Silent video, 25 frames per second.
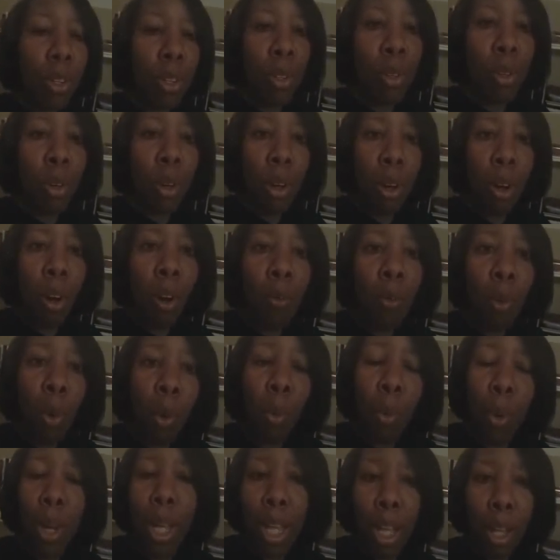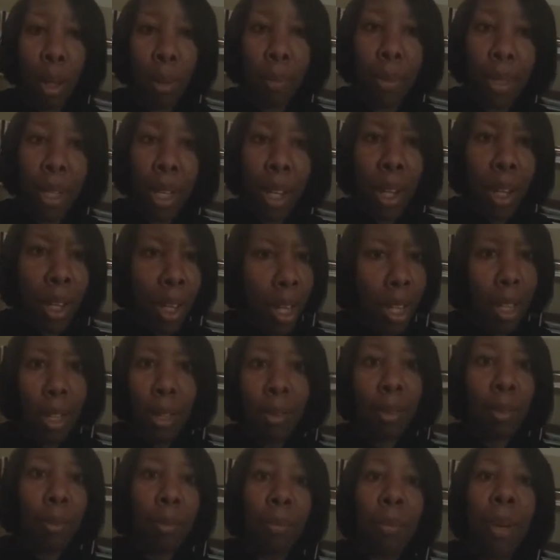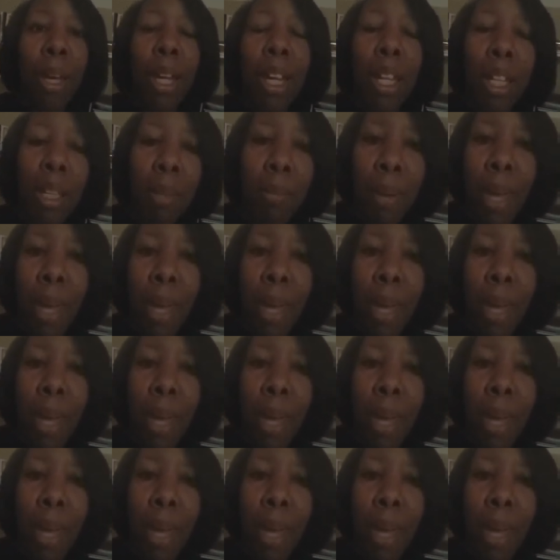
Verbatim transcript: you're overwhelmed. Money in